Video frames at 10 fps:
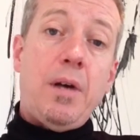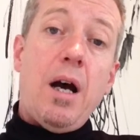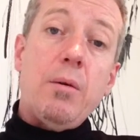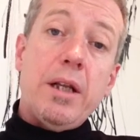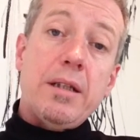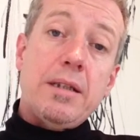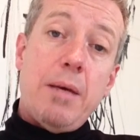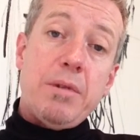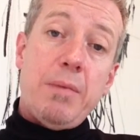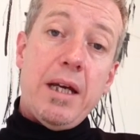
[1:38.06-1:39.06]
I will
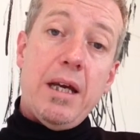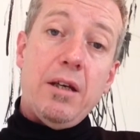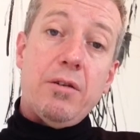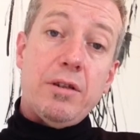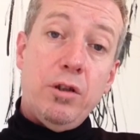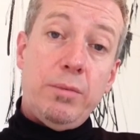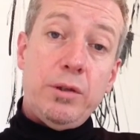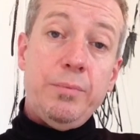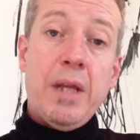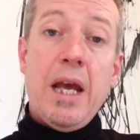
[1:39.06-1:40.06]
accept my anger as
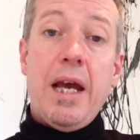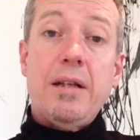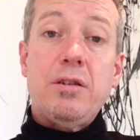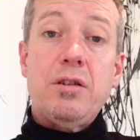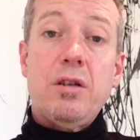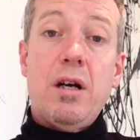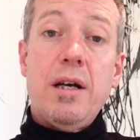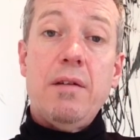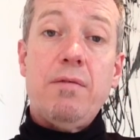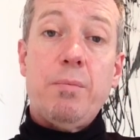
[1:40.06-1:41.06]
normal and
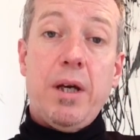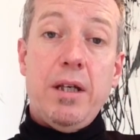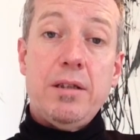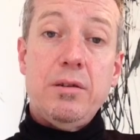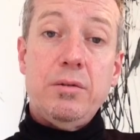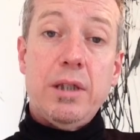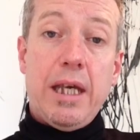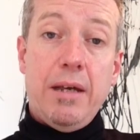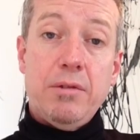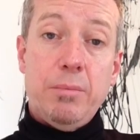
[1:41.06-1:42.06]
strive for personal
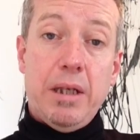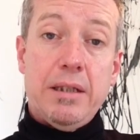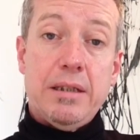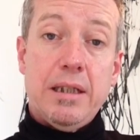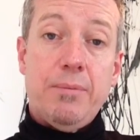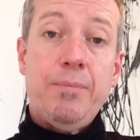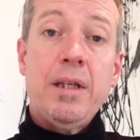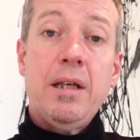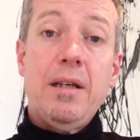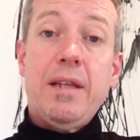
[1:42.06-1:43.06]
accountability.
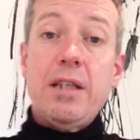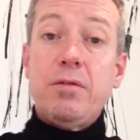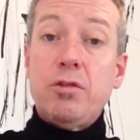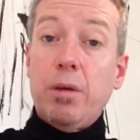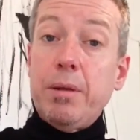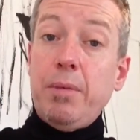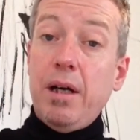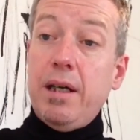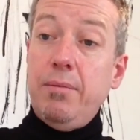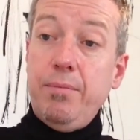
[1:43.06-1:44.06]
Thanks for dropping
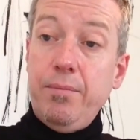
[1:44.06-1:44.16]
by.